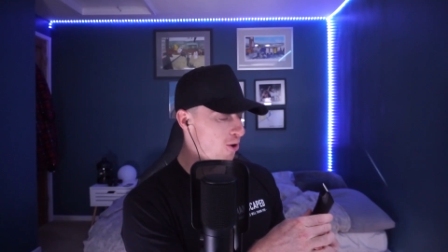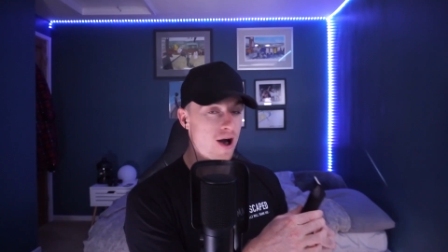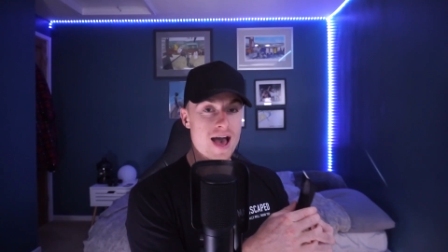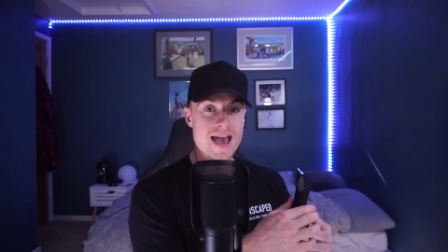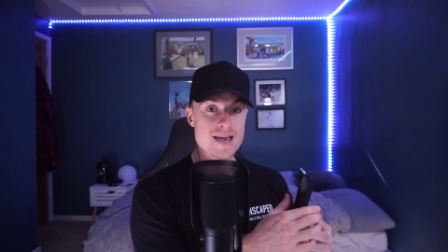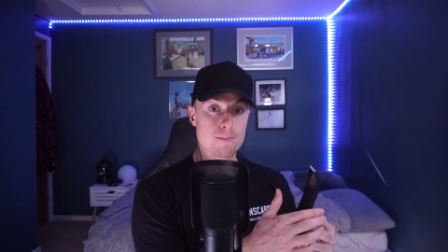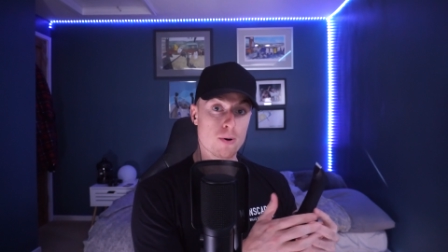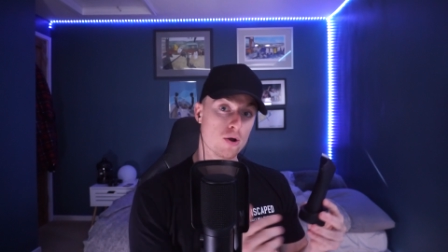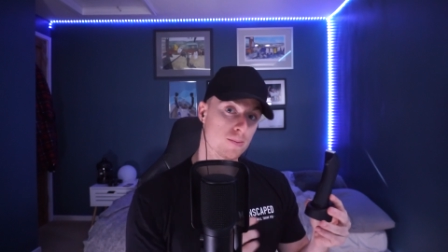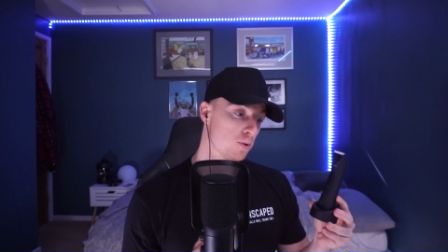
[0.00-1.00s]
got a
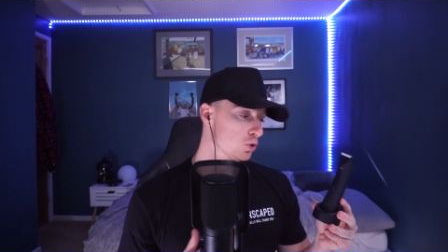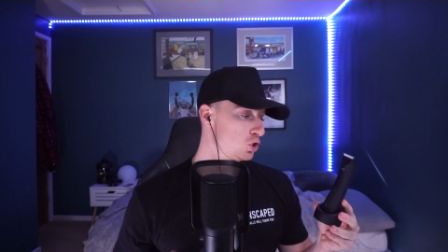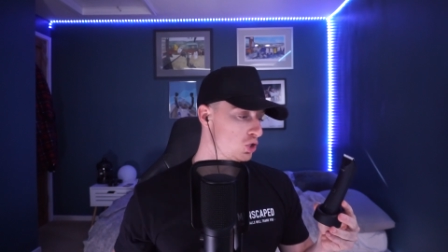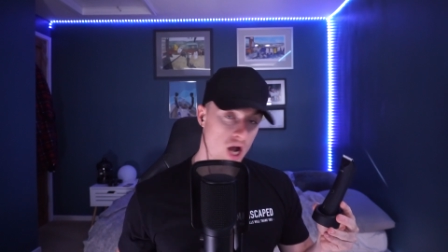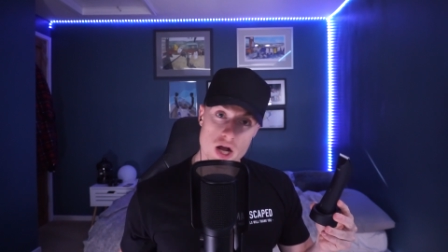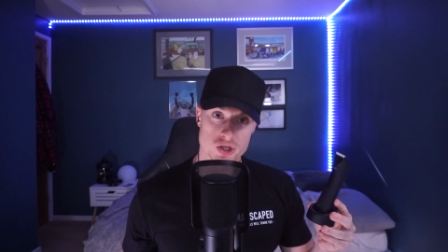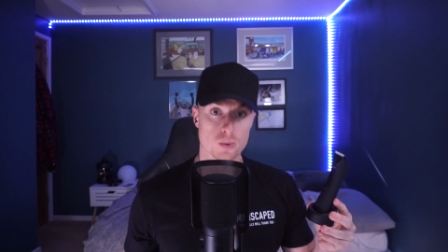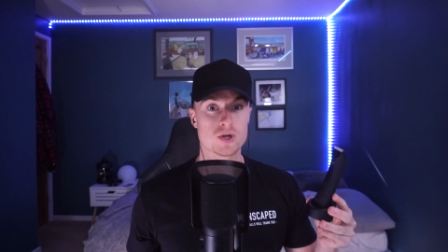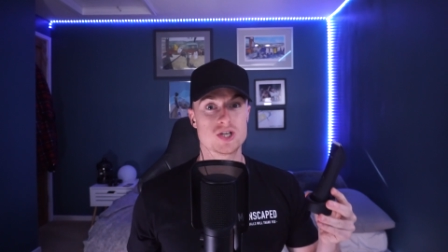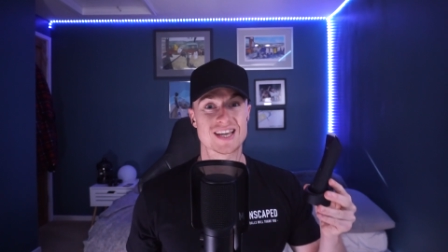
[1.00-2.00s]
portable
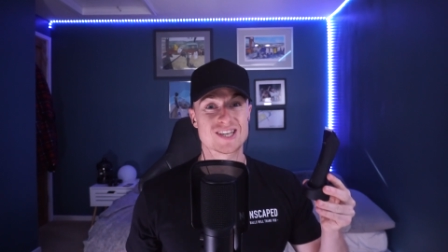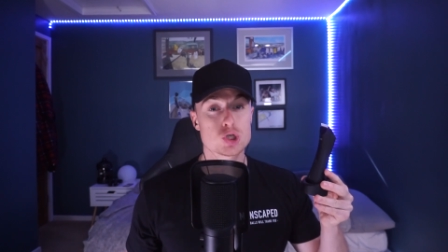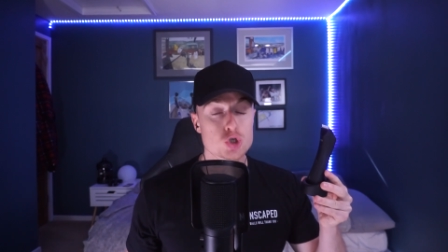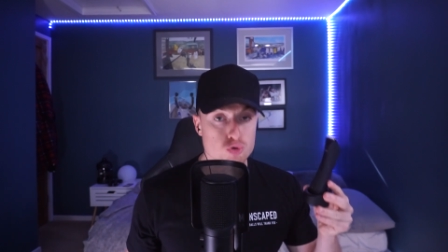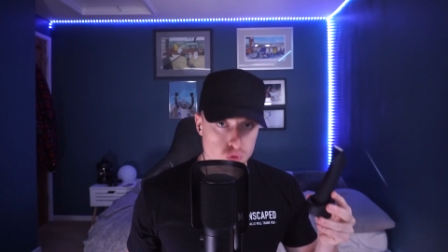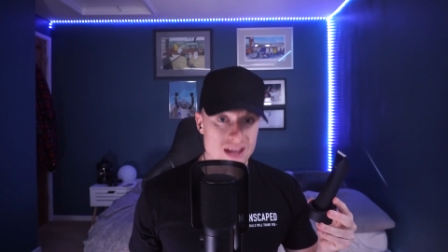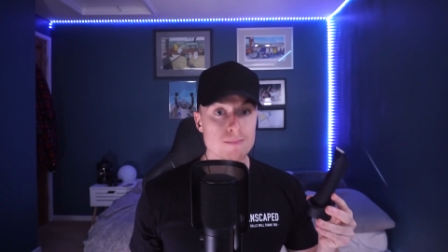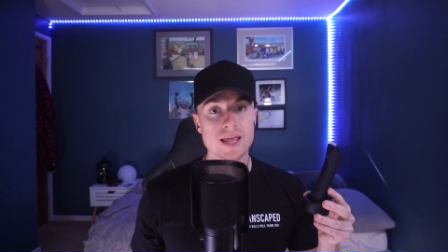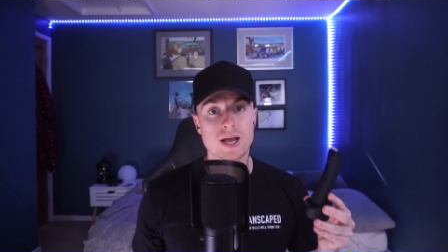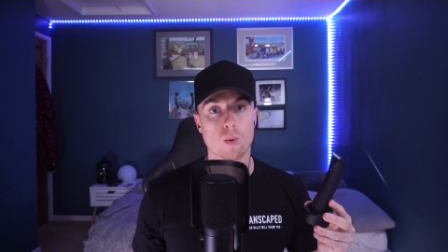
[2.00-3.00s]
charger, which is
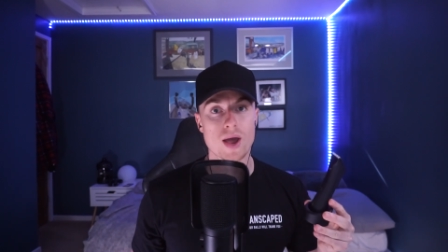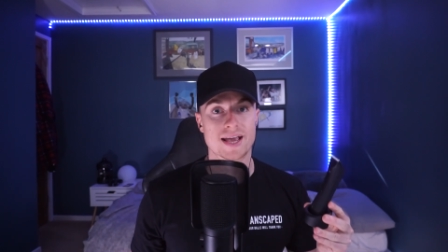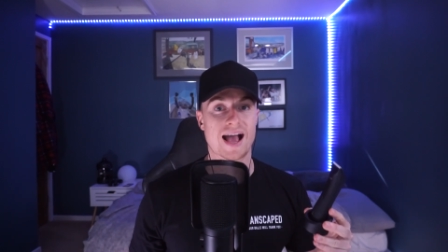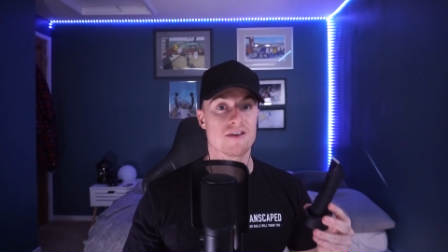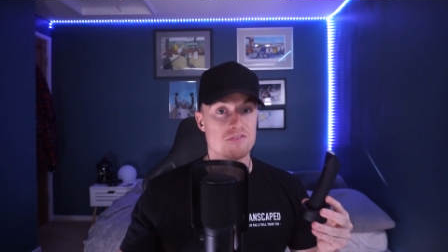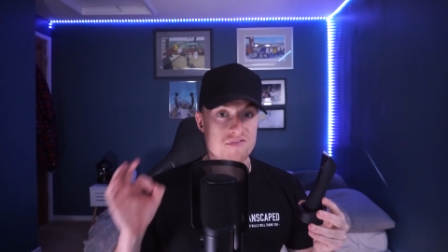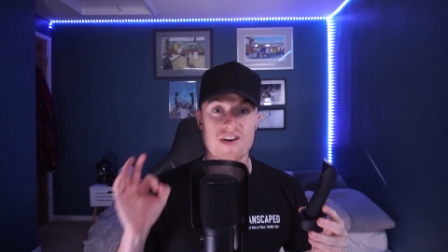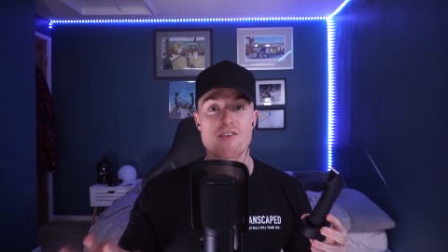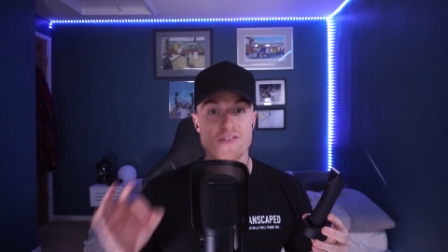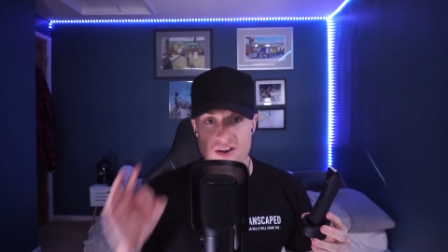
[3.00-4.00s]
extremely quick and
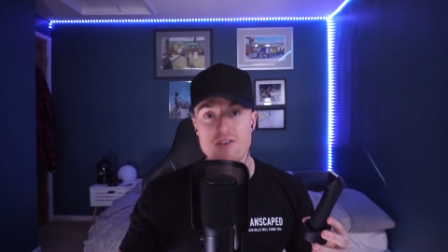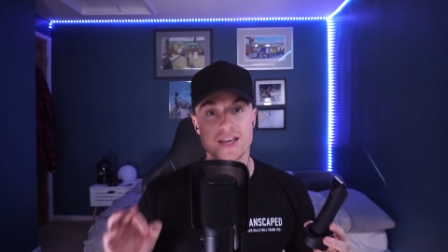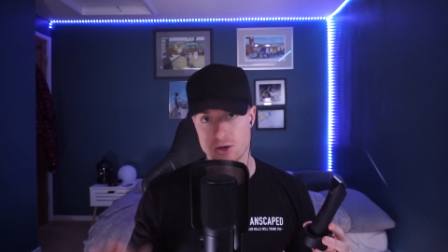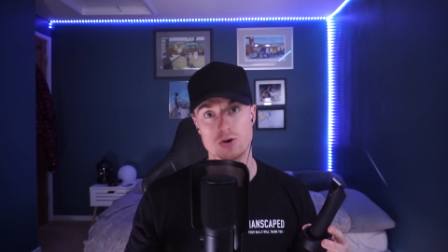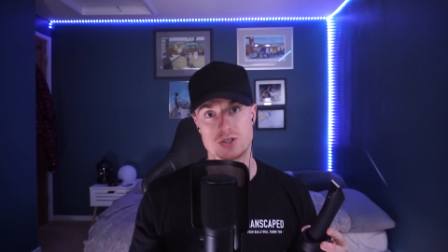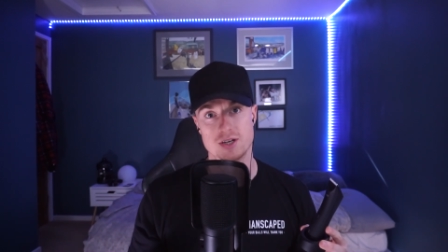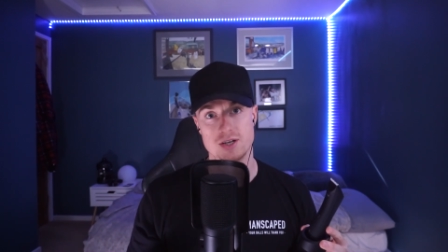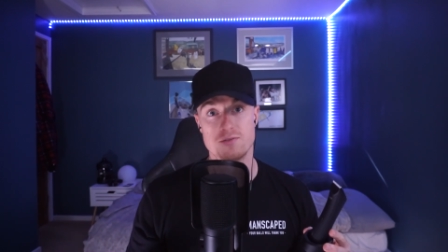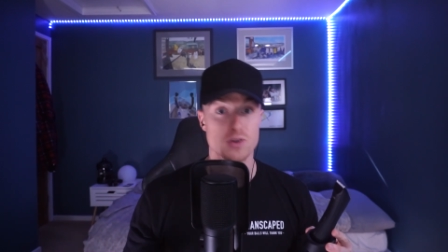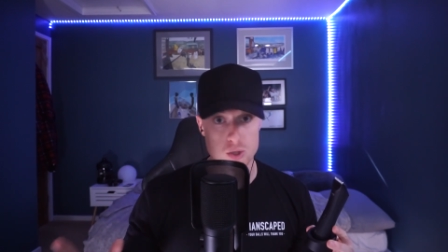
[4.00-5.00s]
very, very good
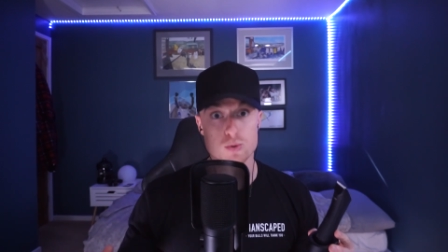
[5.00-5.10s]
for